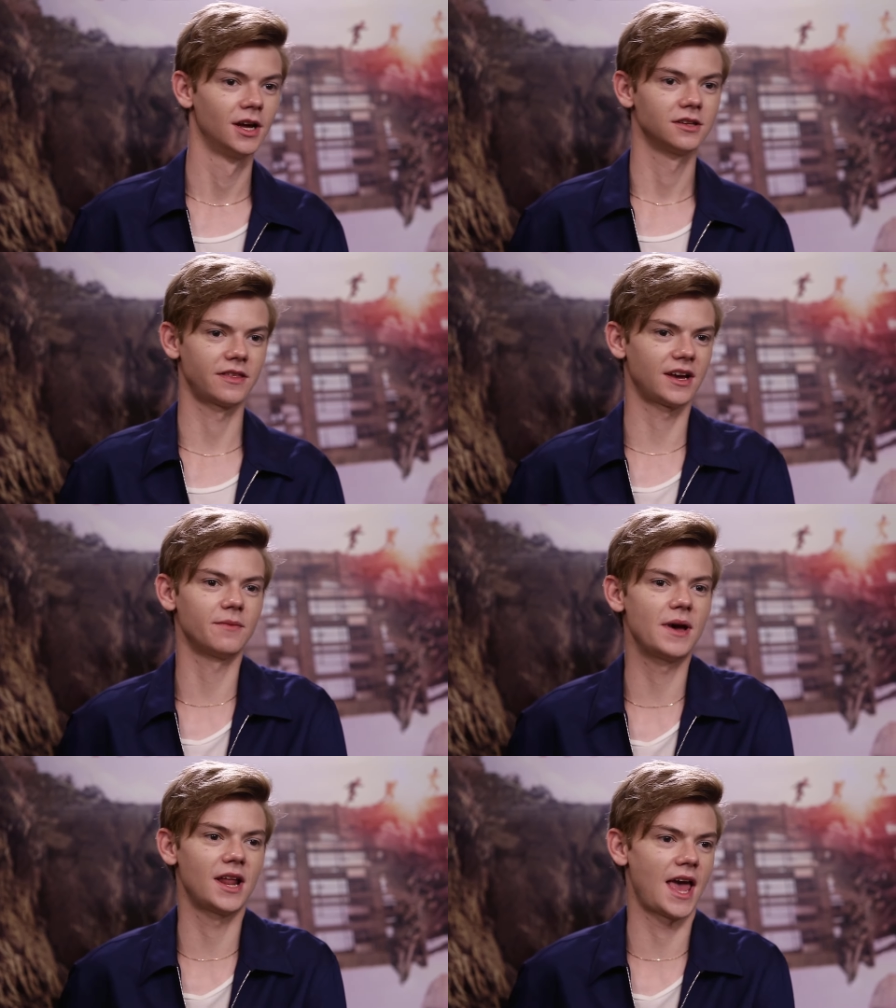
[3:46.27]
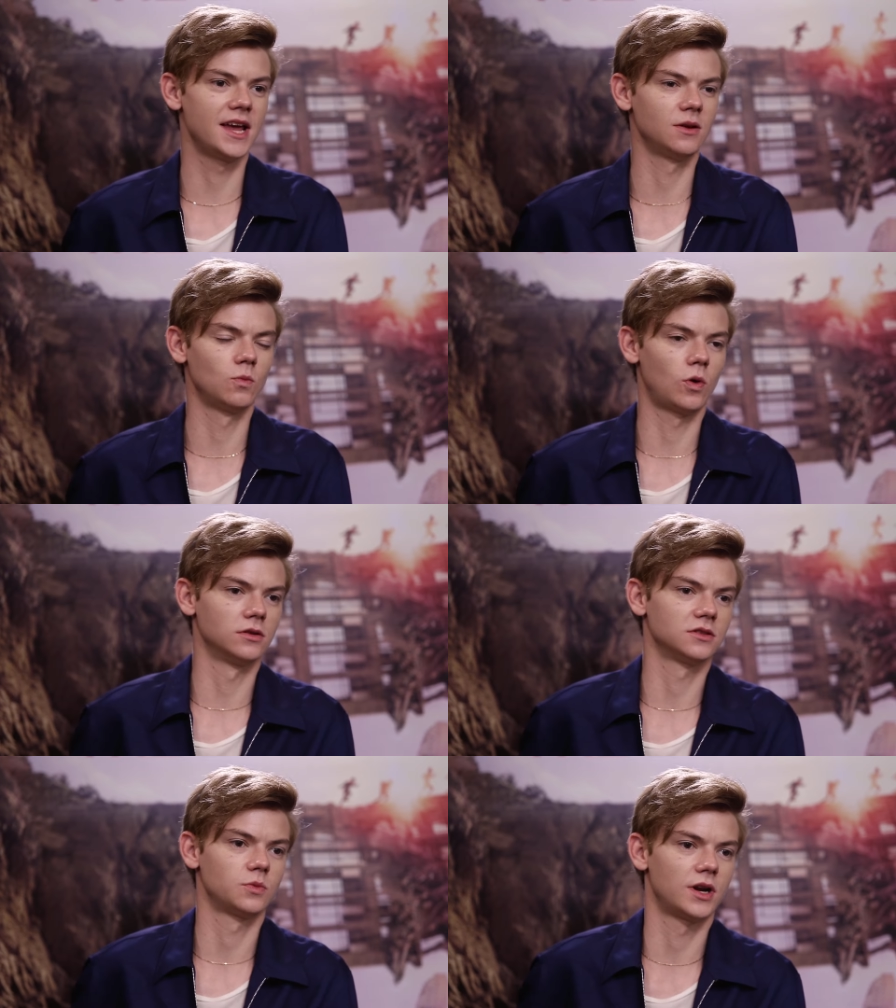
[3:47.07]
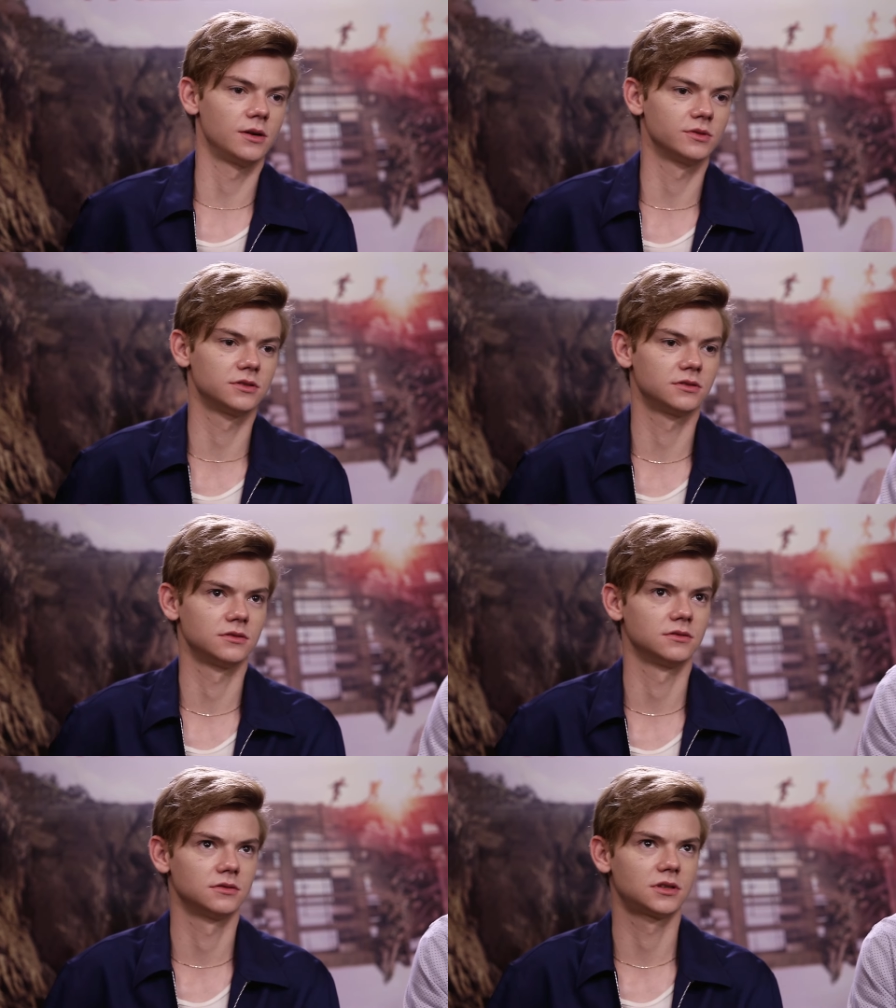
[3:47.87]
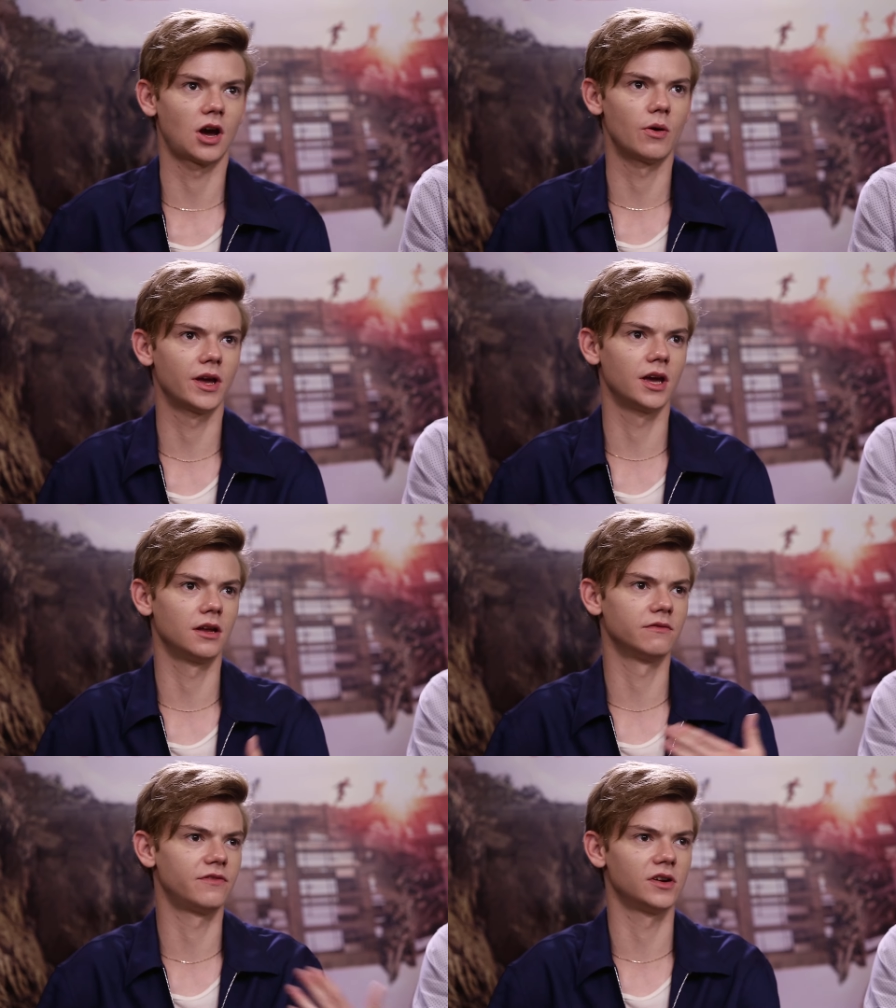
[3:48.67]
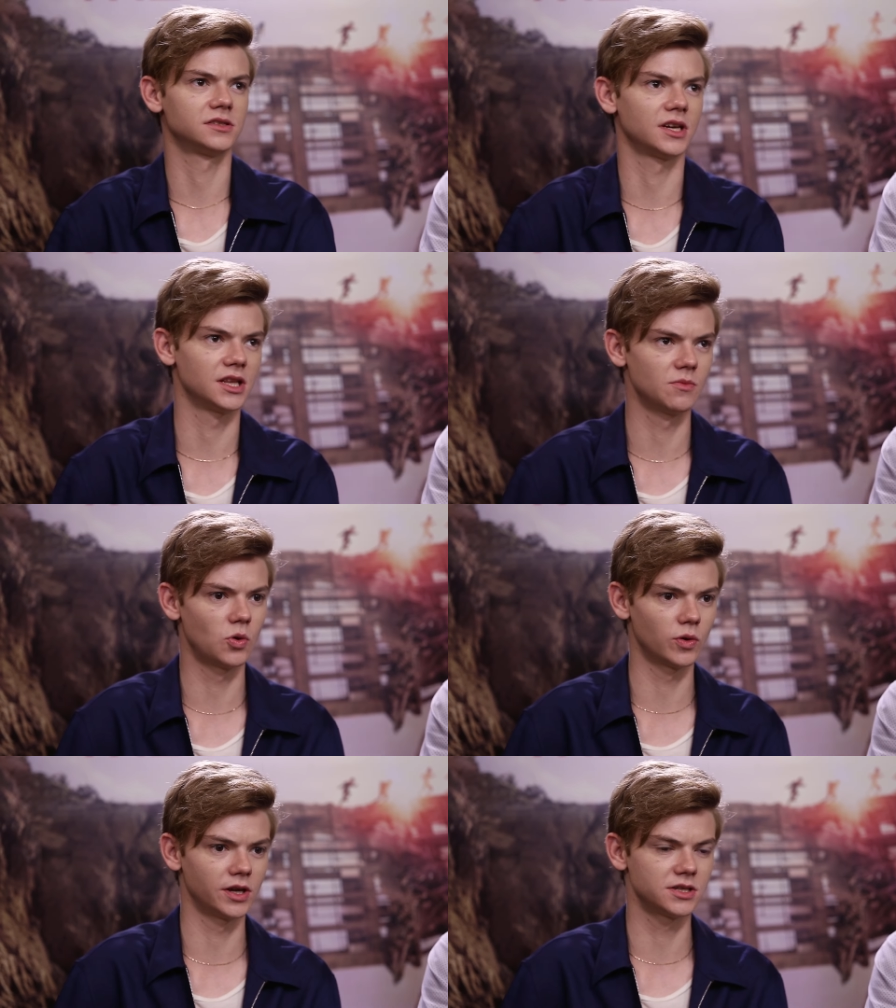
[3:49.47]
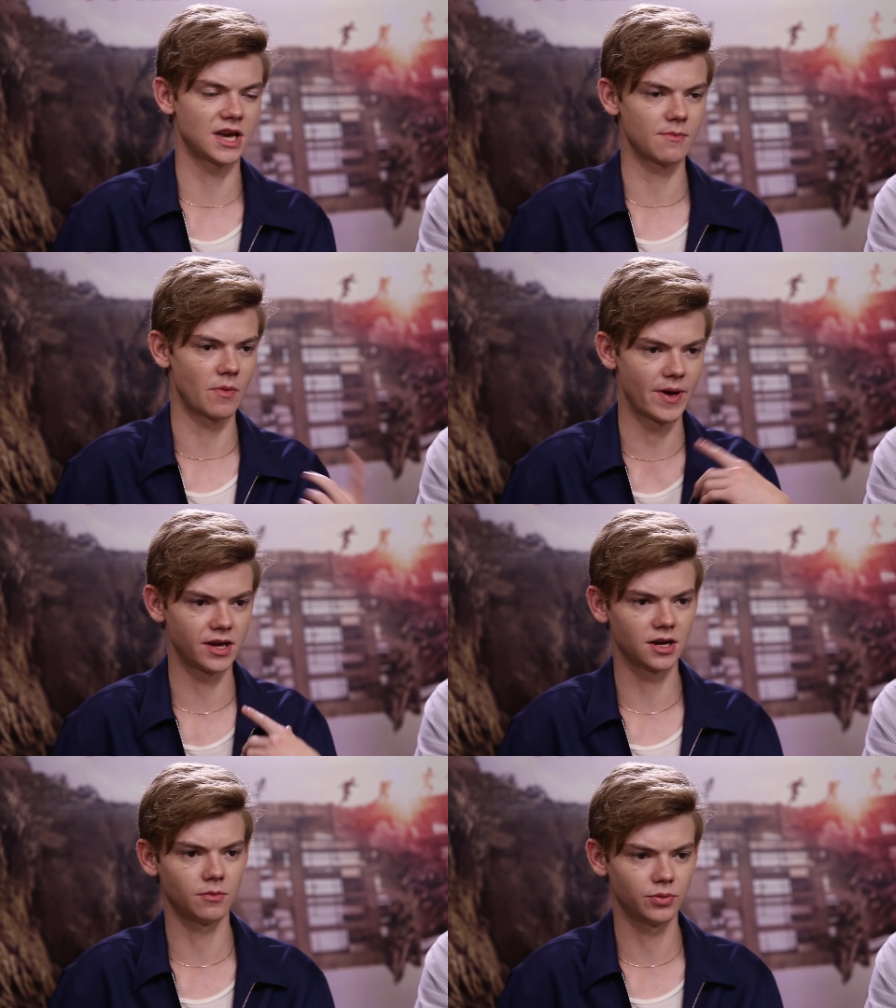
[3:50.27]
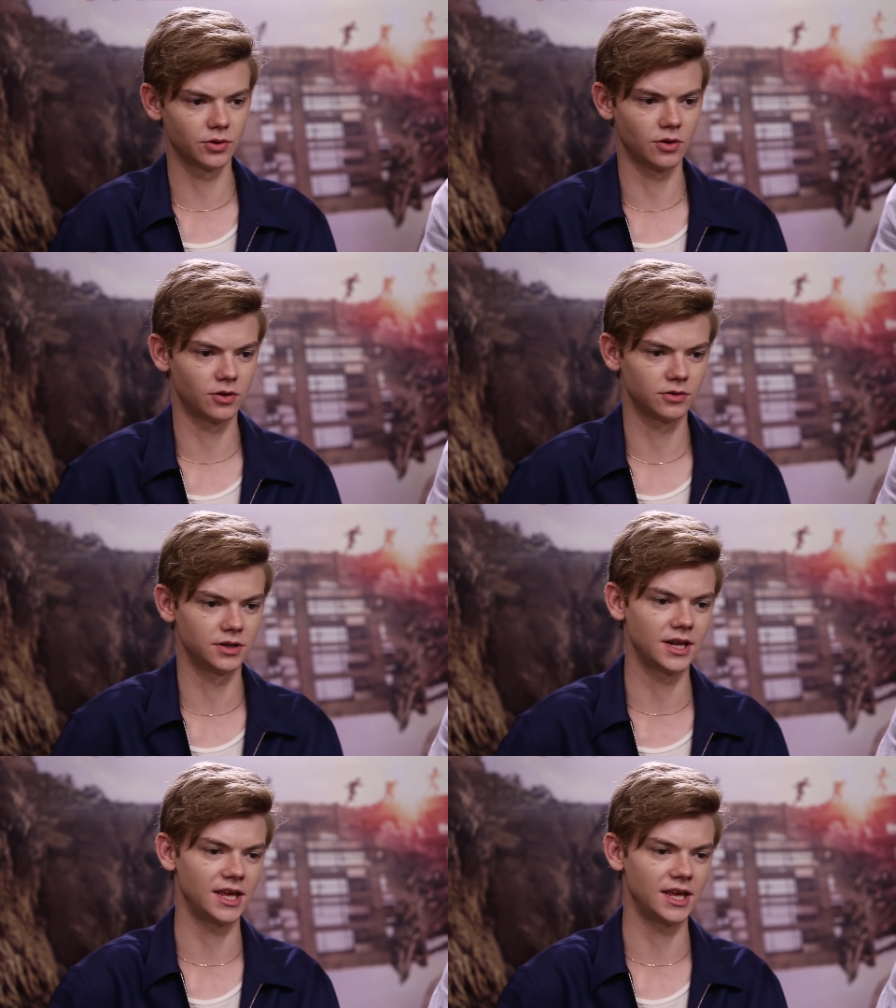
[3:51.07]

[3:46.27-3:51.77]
So I think I met Aidan once when I was going in first thing in the morning to get my makeup put on.